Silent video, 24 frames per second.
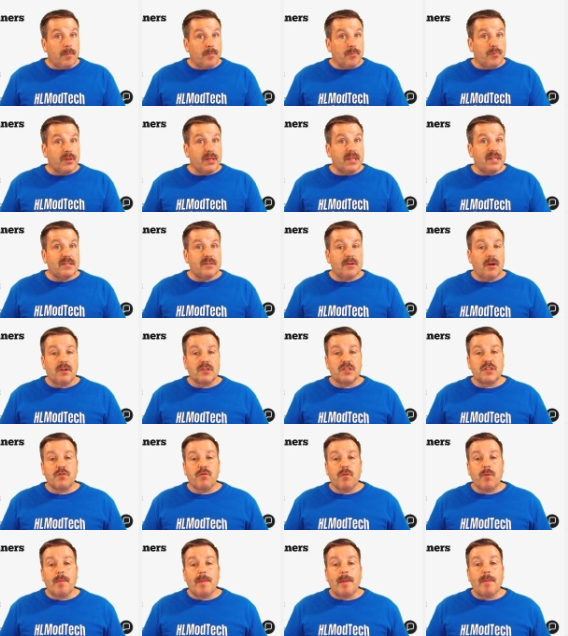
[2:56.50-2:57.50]
Please
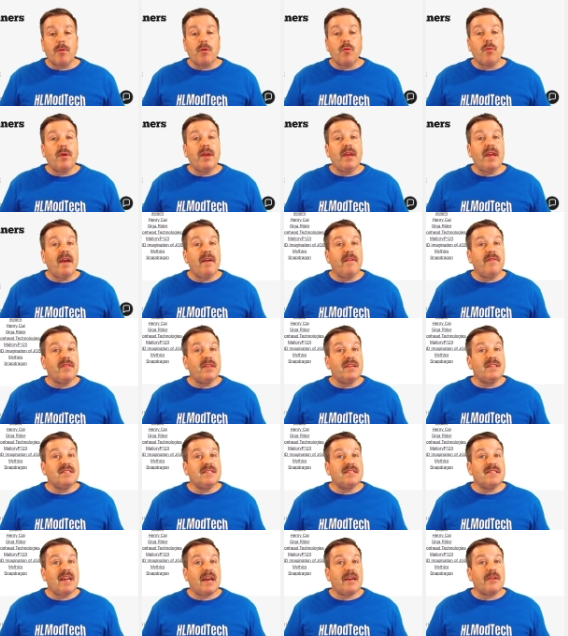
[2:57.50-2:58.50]
also remember we have the
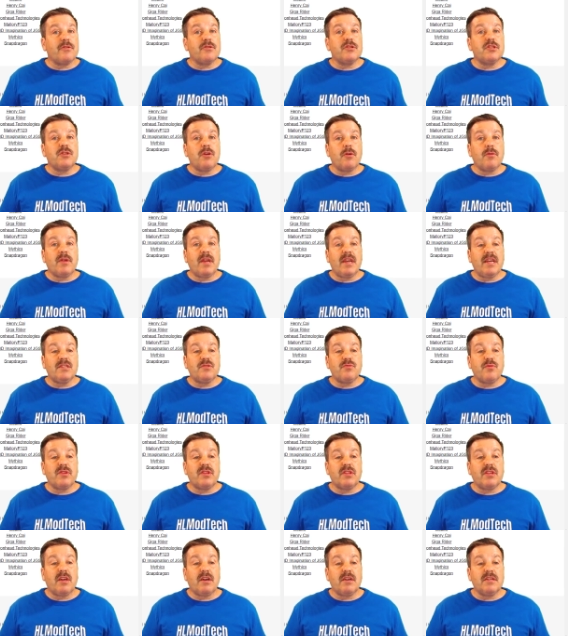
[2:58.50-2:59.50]
designer showcase
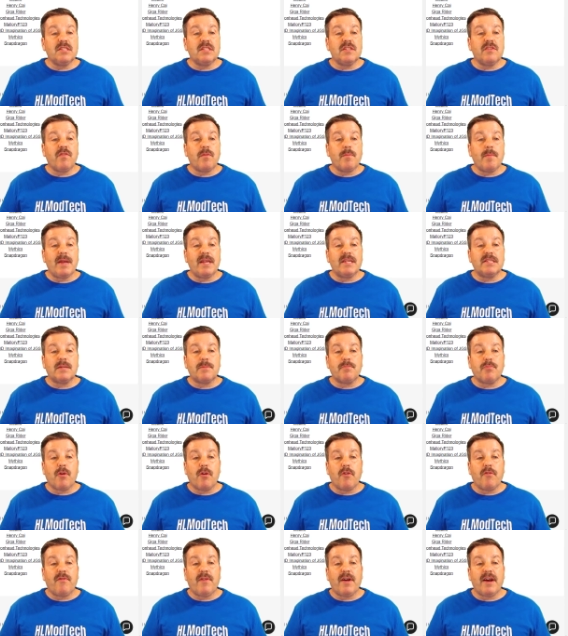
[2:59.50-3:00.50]
with tons of amazing
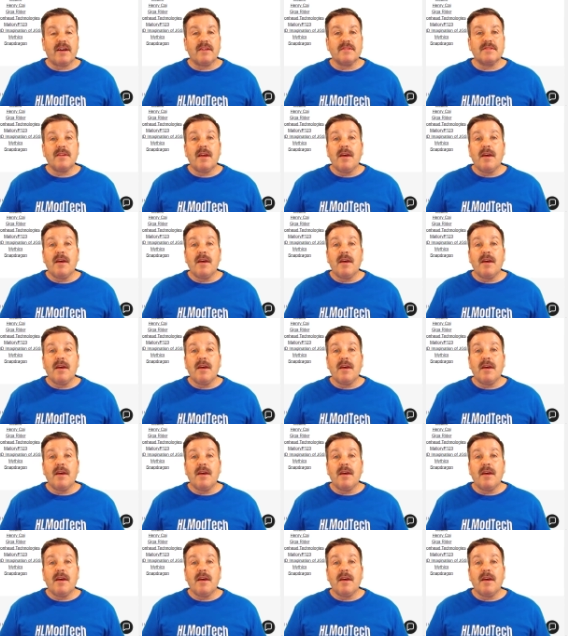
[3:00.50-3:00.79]
profiles.